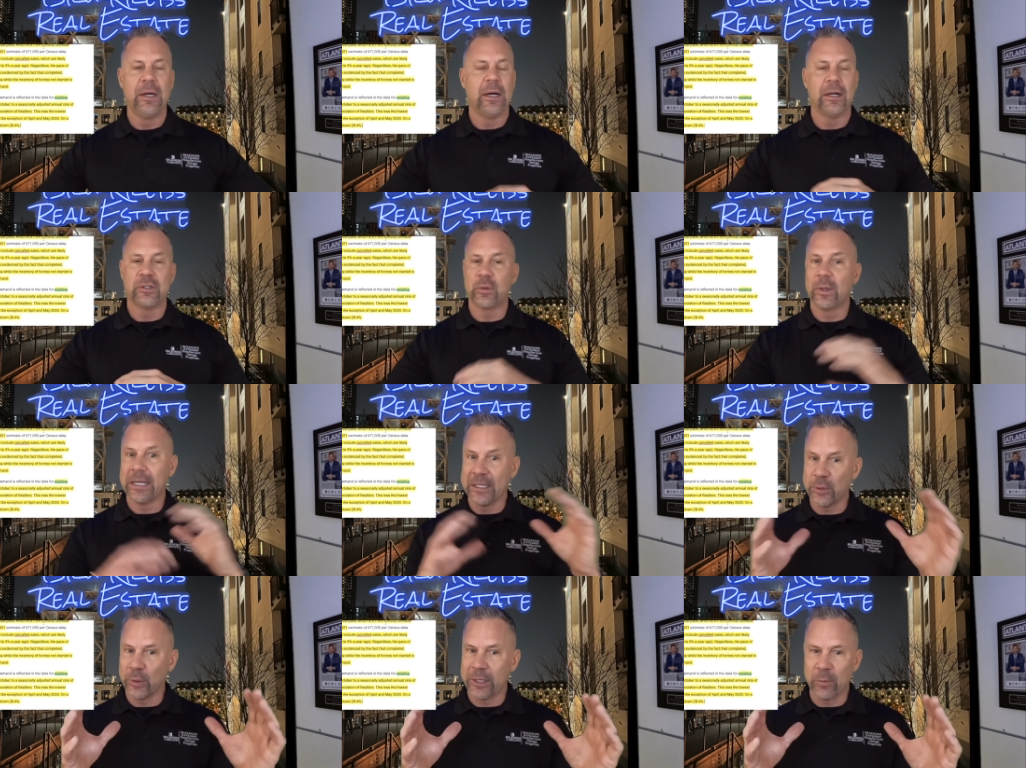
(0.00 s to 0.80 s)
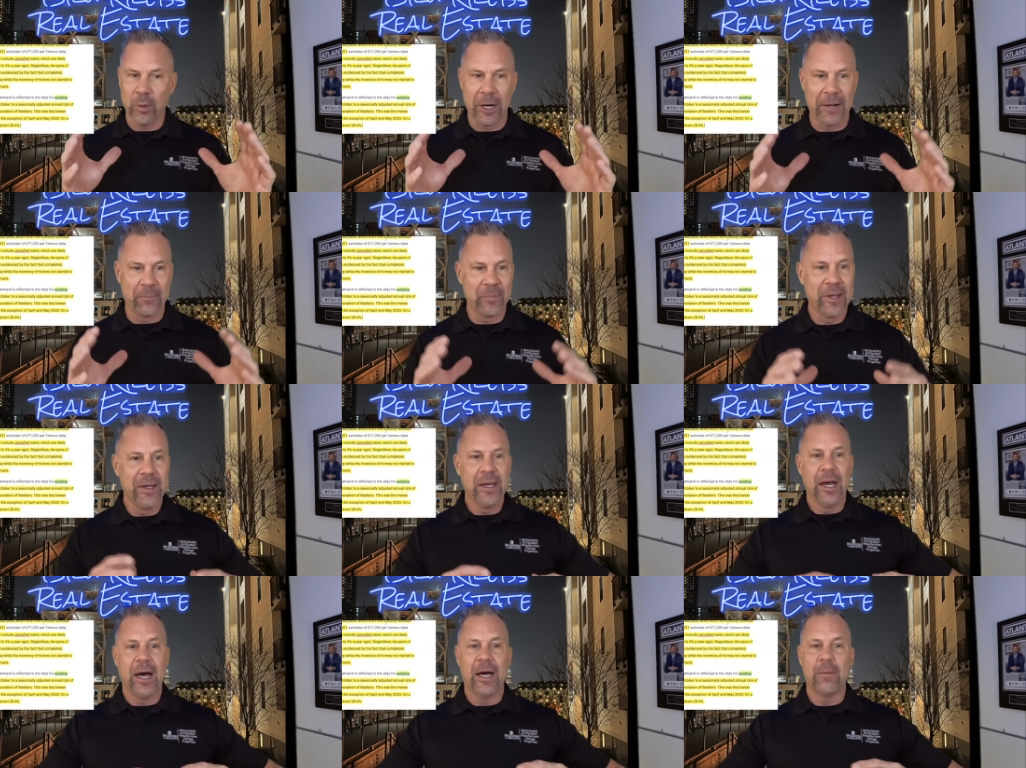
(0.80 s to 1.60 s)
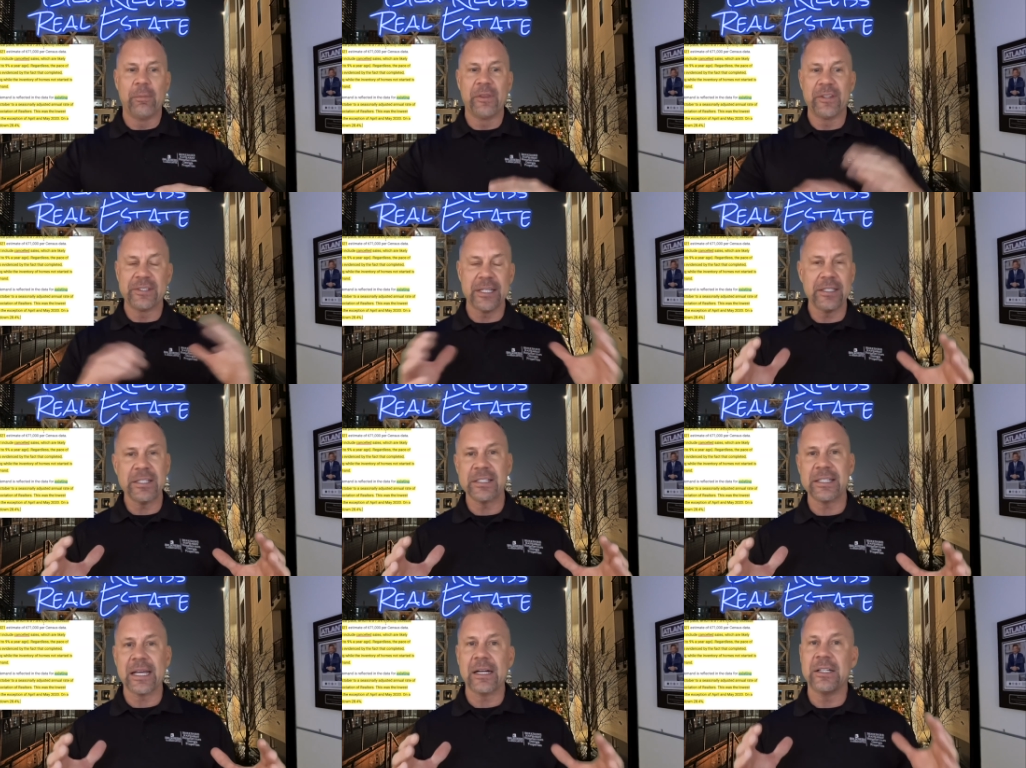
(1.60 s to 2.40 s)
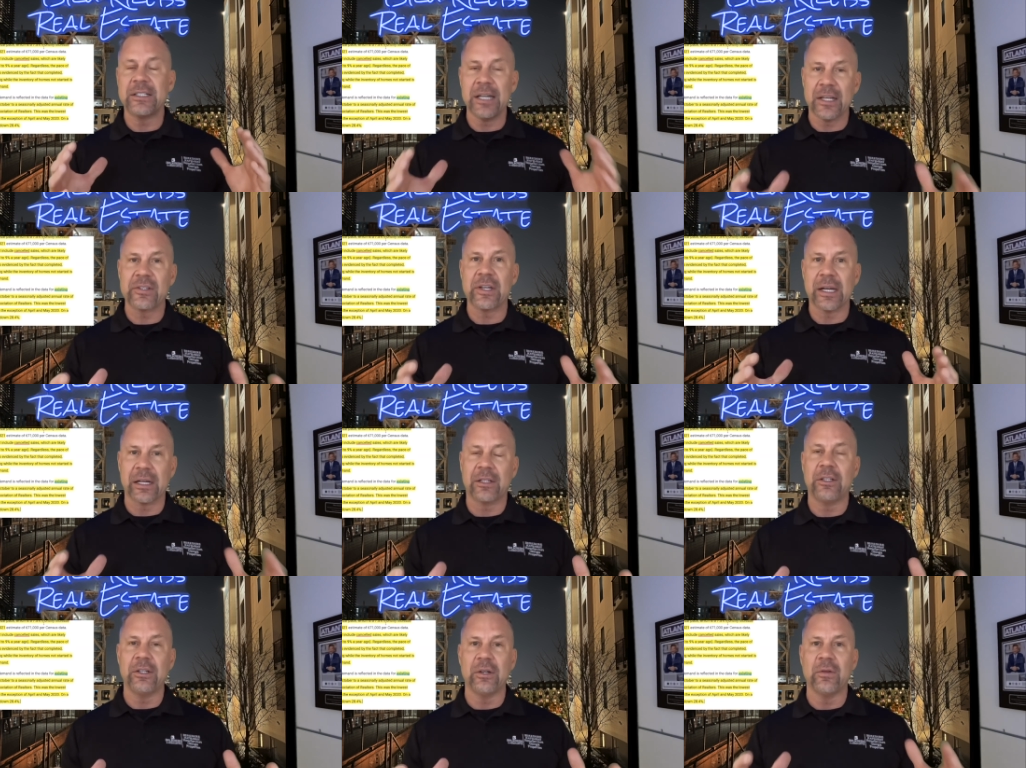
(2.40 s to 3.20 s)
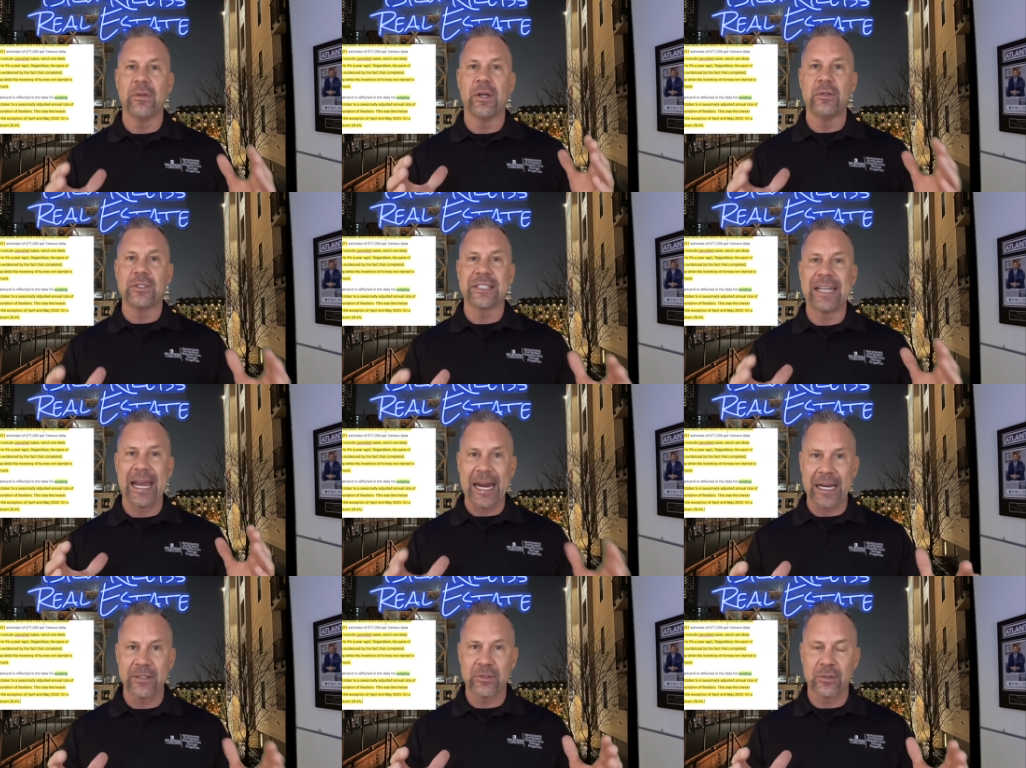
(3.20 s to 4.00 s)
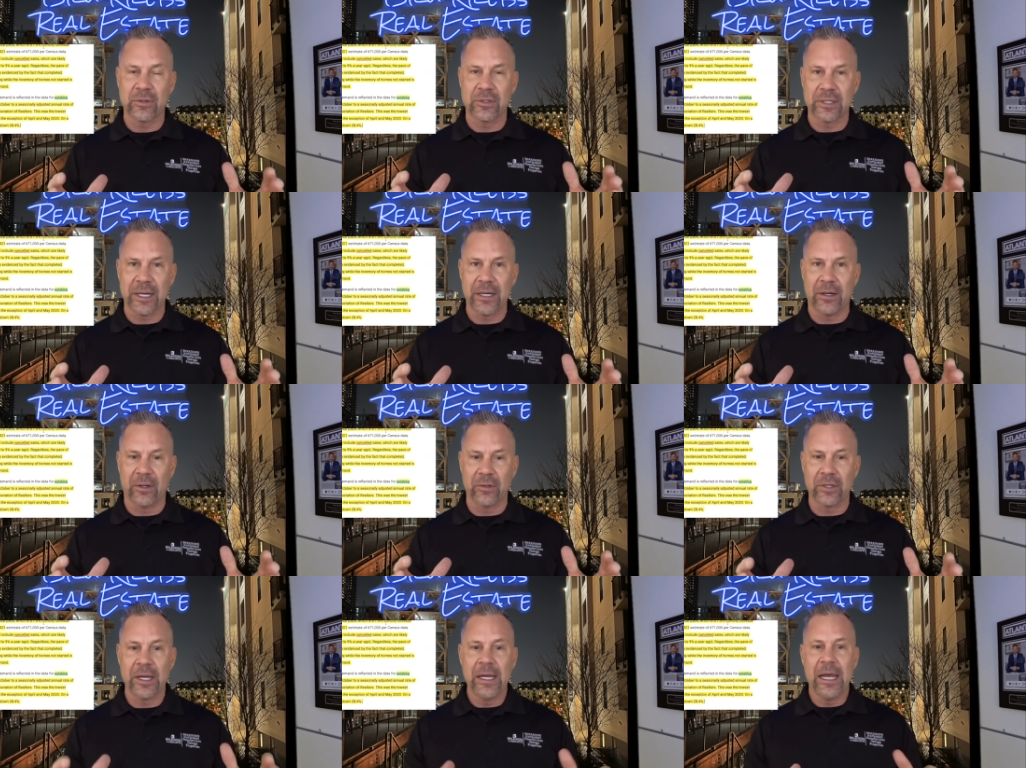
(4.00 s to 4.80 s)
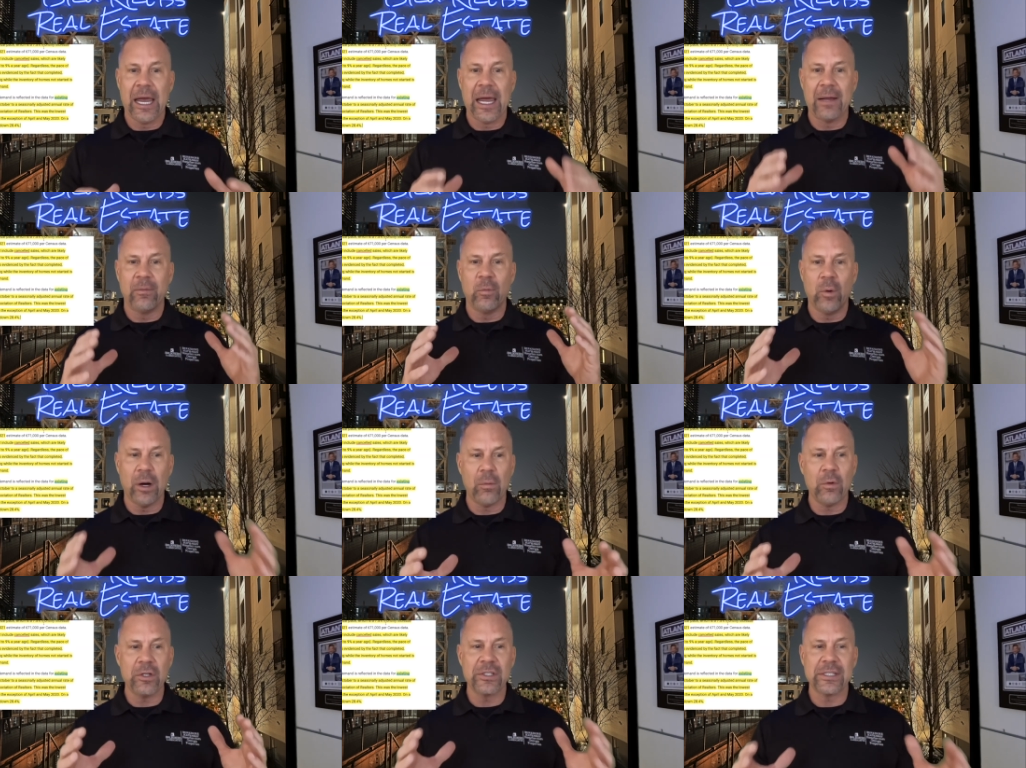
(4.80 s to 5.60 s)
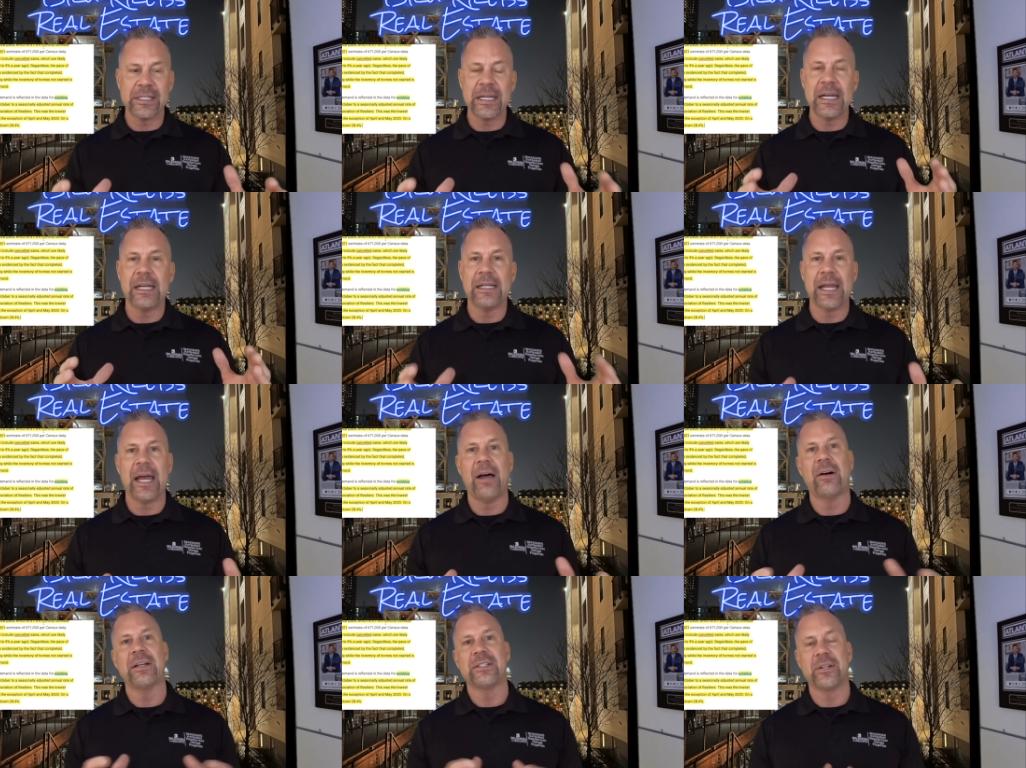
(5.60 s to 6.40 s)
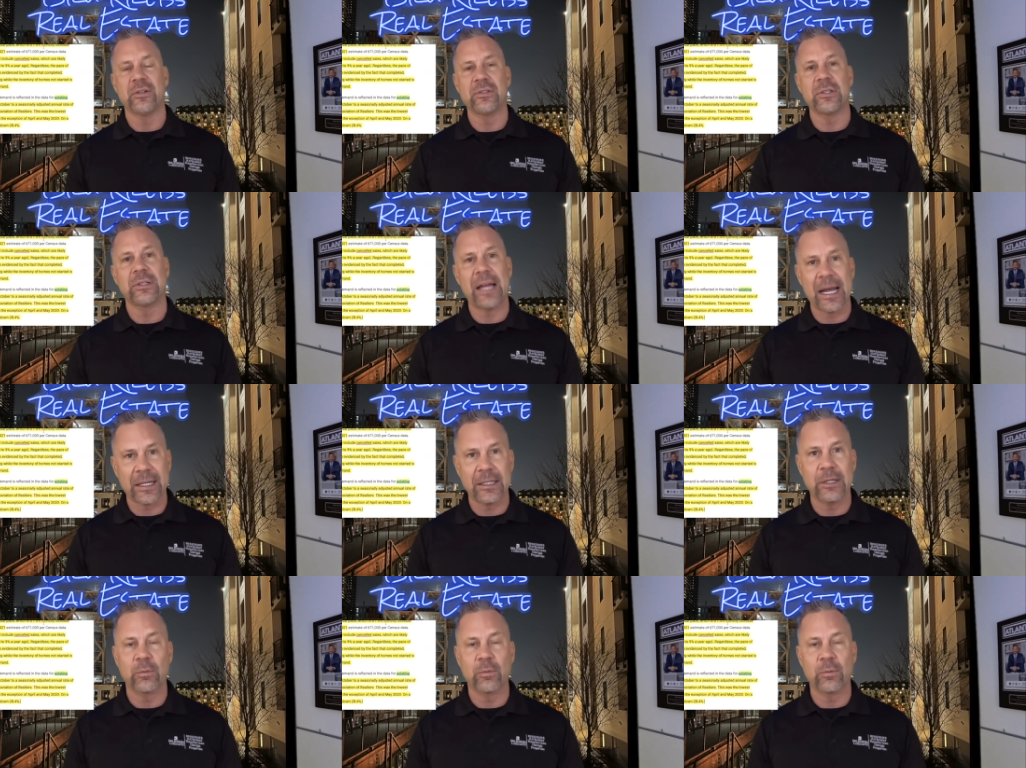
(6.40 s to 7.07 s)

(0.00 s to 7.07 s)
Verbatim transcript: Uh, 2021. Uh, but the census data doesn't include those canceled sales. And what we're seeing now is those are likely